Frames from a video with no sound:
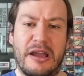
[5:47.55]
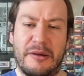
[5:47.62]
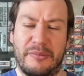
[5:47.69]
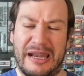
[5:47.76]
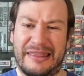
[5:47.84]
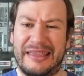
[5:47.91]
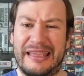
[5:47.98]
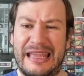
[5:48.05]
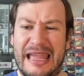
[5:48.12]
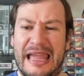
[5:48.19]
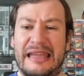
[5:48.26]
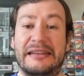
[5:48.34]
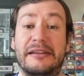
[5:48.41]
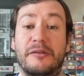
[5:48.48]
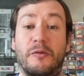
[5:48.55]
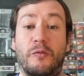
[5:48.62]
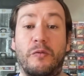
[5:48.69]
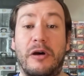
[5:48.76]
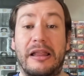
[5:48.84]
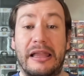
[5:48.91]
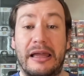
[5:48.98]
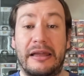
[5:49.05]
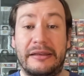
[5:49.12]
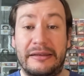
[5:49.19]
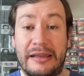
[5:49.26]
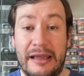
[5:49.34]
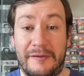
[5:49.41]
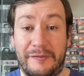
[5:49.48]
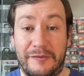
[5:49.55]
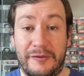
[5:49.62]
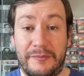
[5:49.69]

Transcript: but I think it ended well enough.